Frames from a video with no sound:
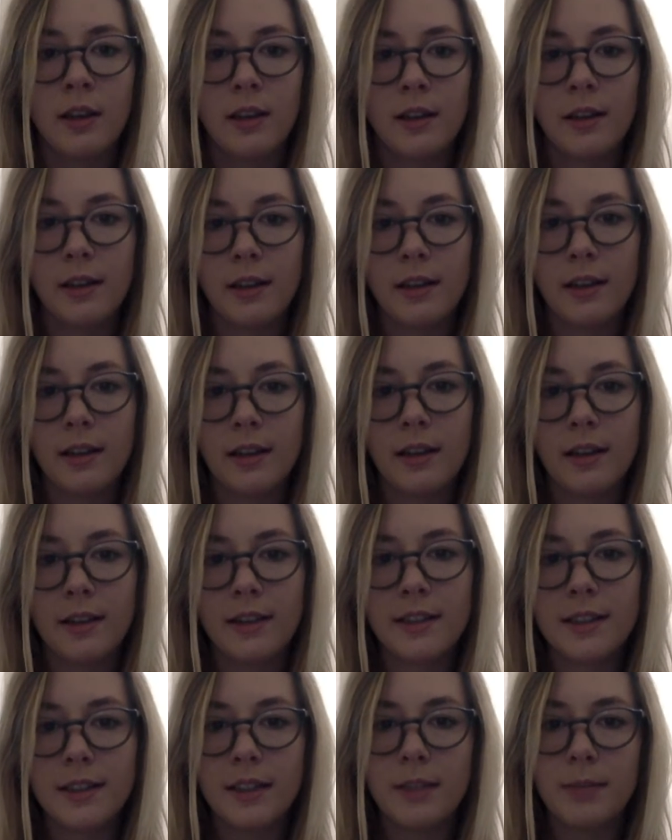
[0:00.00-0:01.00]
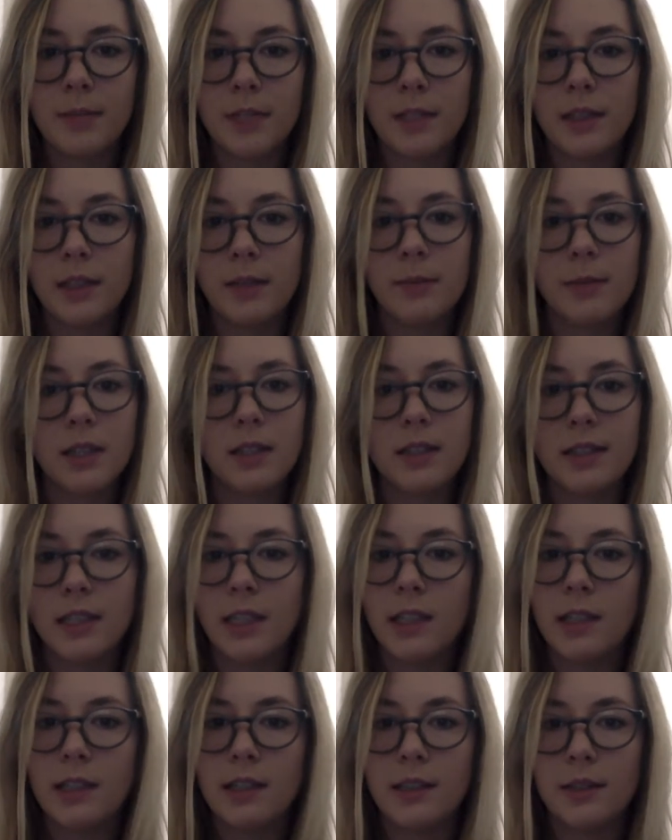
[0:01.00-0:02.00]
And at the same time, the
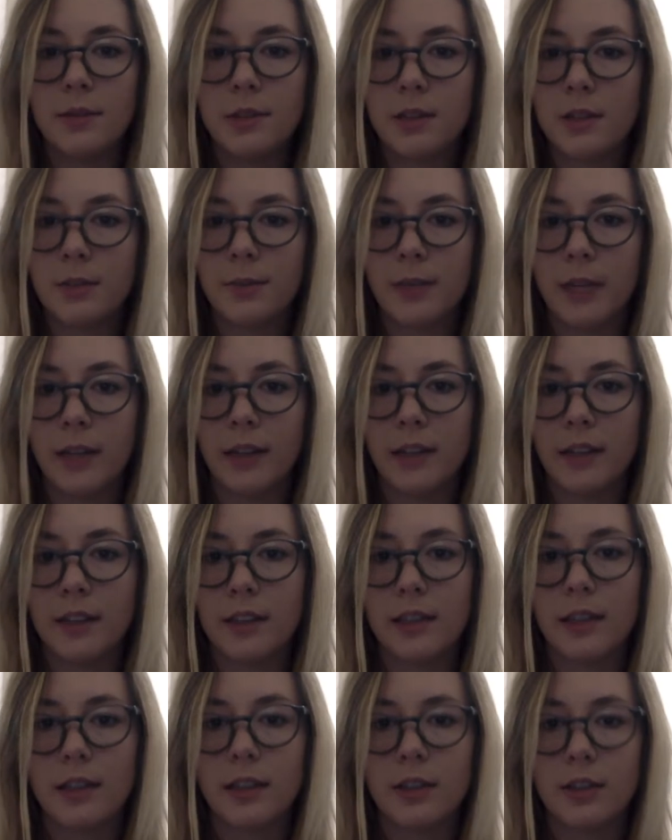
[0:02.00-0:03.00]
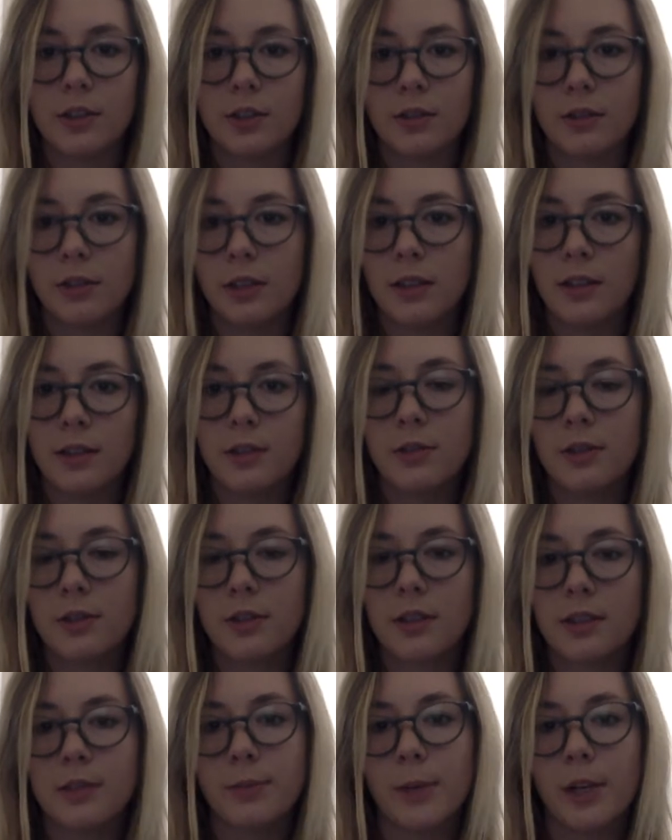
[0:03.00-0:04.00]
CDC was compiling data showing huge
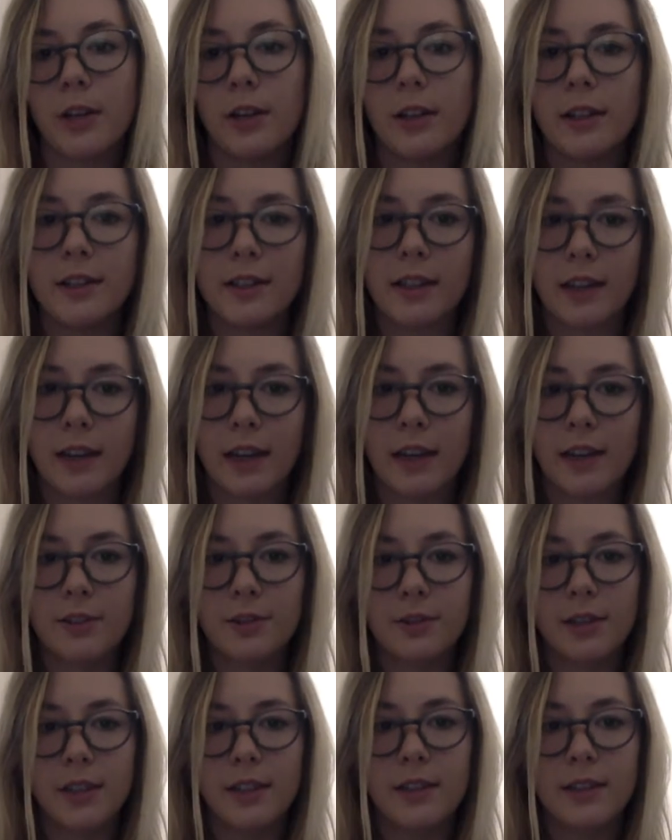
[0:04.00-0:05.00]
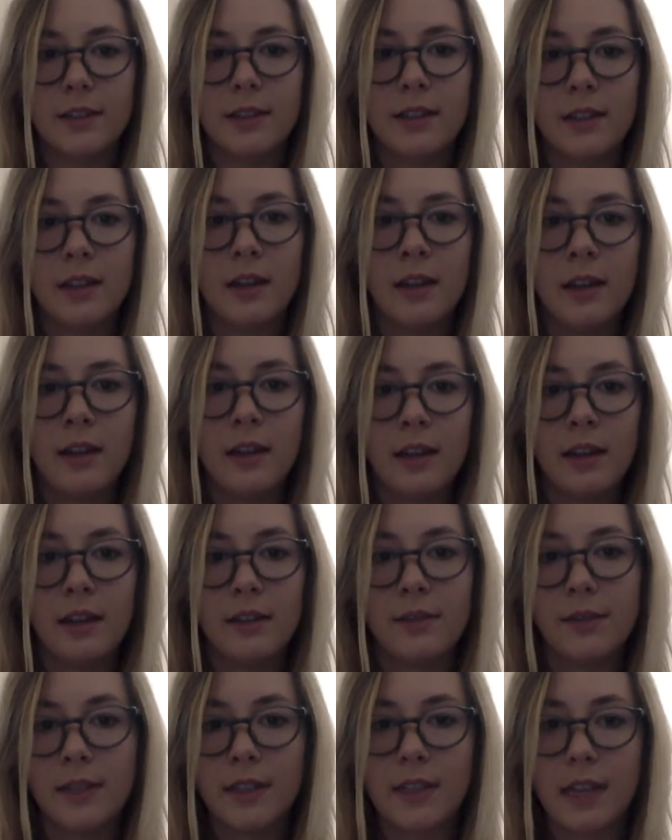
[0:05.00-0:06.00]
disparities in case rates
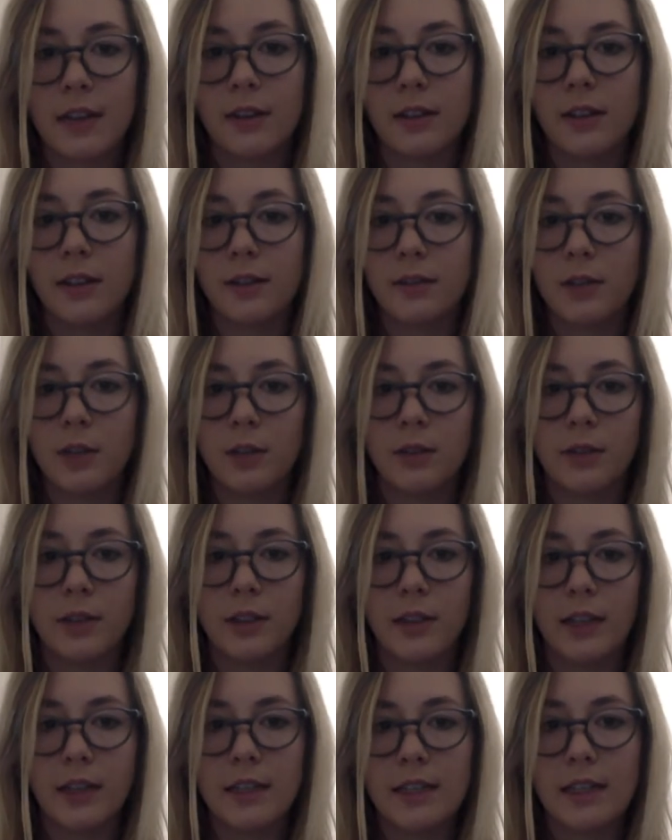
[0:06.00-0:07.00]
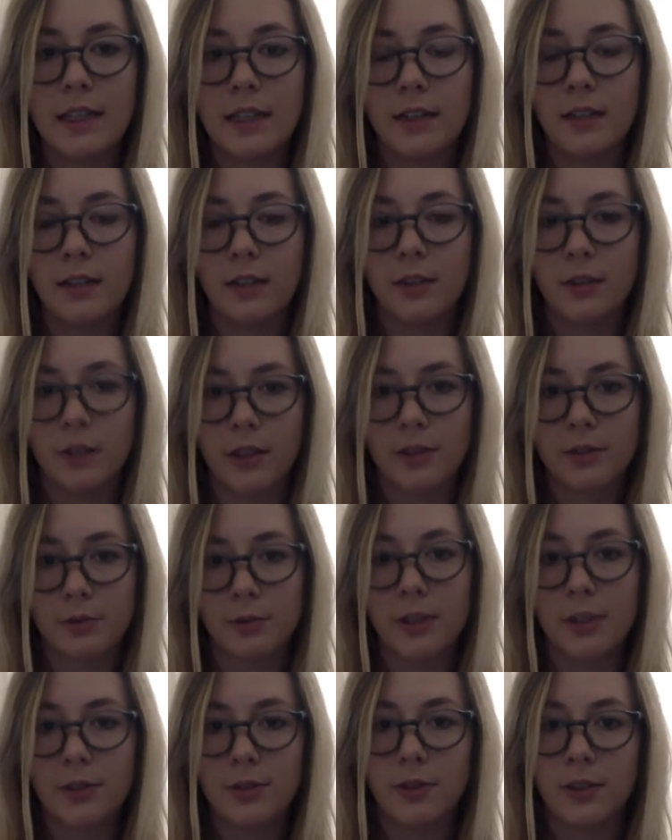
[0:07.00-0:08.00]
and fatality of COVID-19 across
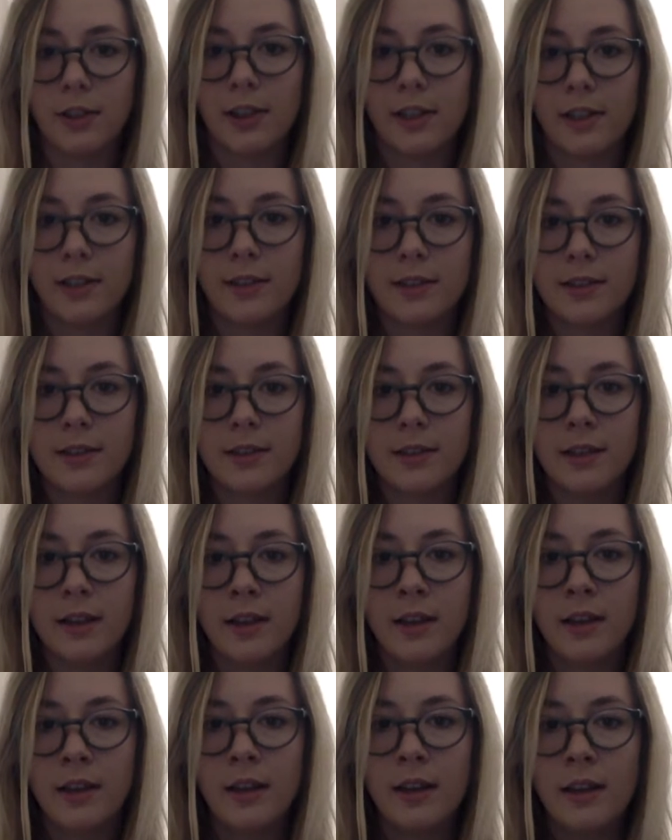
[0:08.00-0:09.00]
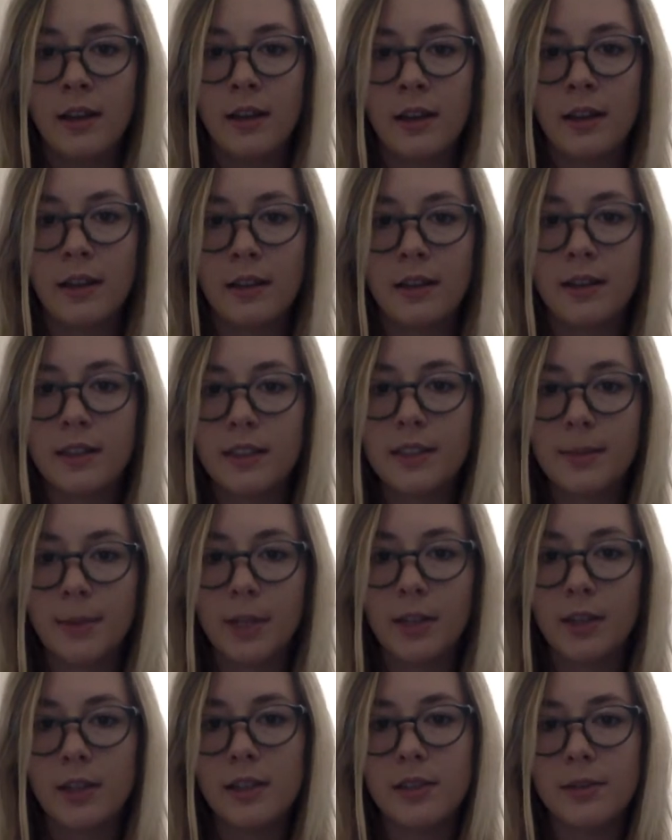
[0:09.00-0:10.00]
racial lines. And the
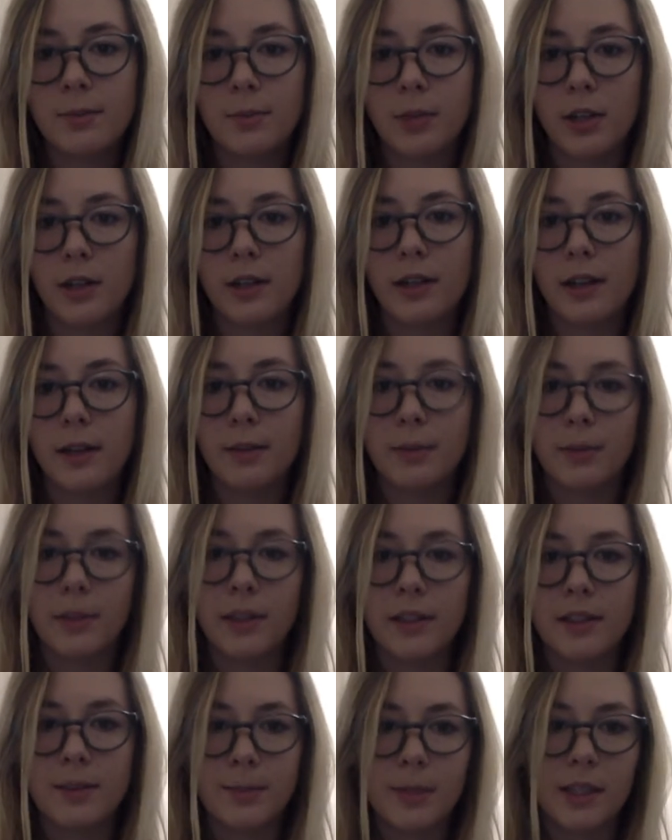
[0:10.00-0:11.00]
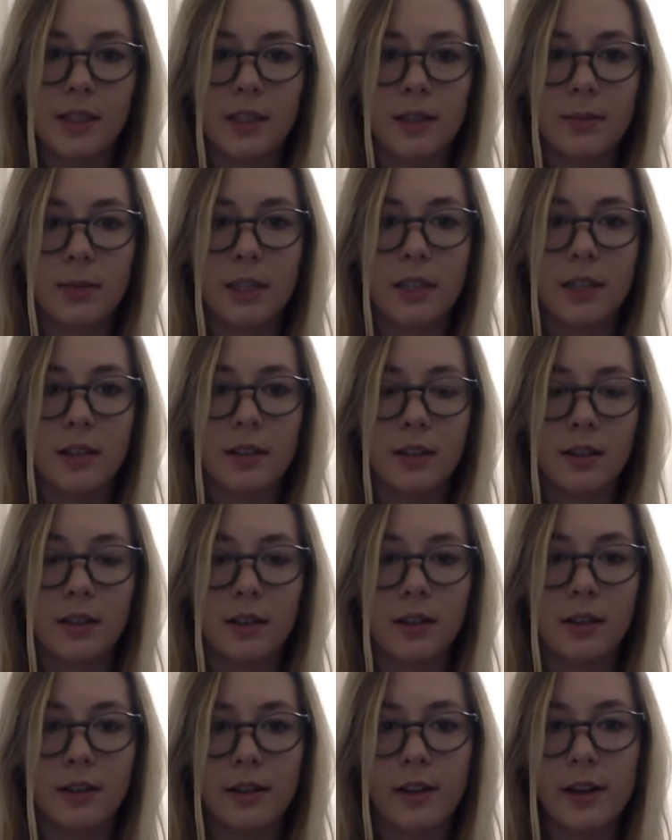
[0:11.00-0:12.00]
disparities brought up by this pandemic
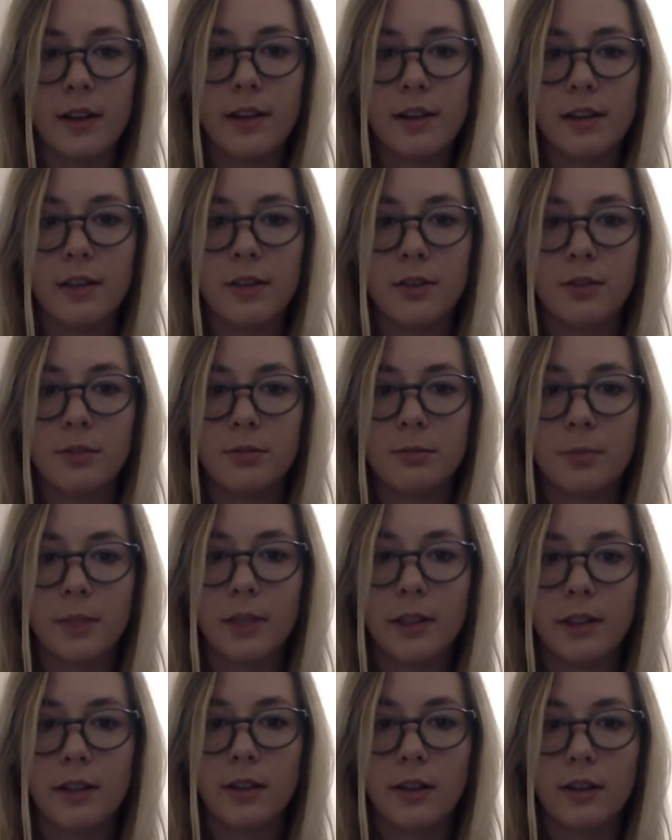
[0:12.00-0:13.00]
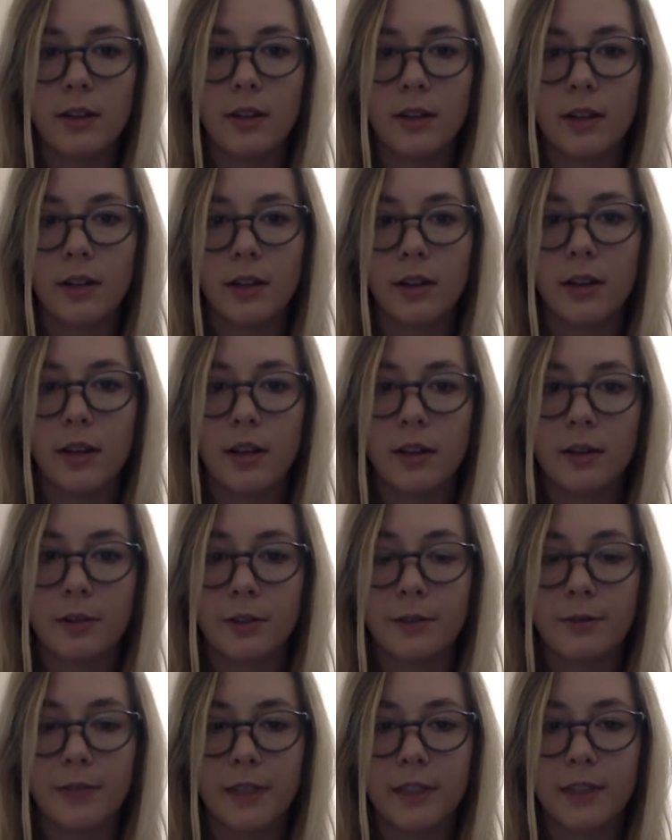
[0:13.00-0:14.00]
are not new, but are a
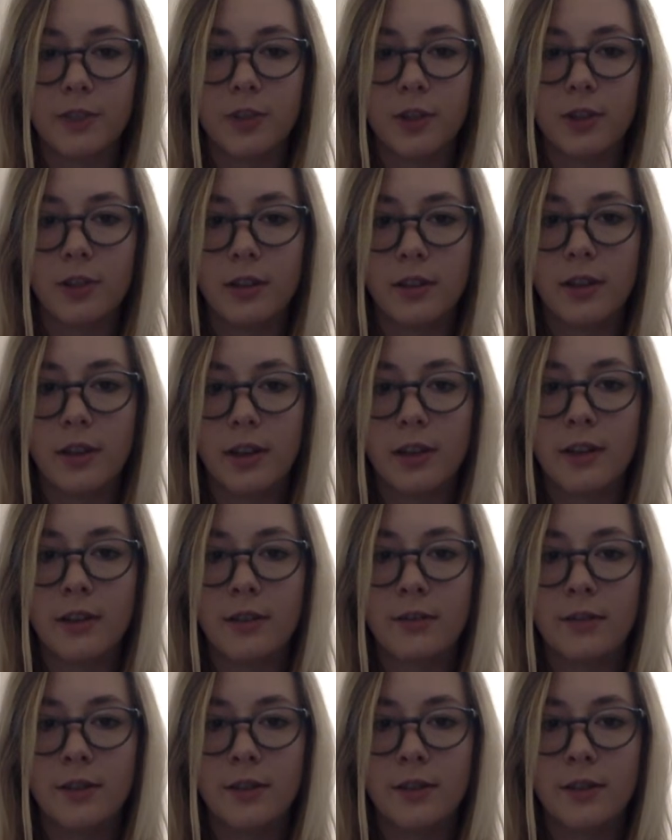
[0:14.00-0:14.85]
reflection of